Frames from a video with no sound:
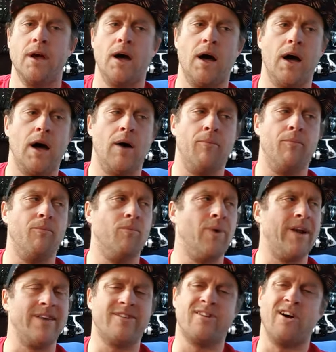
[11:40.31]

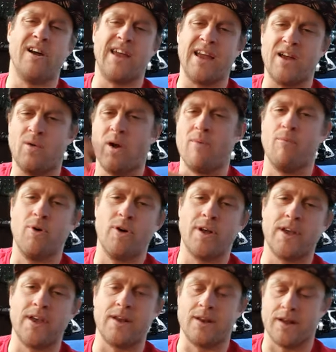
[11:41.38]
when it started getting quite
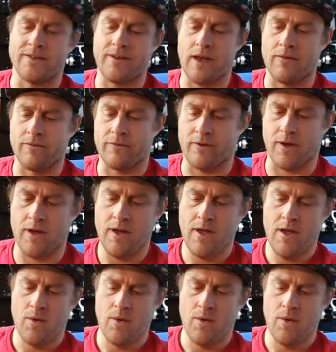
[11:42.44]
murky, and I tend to,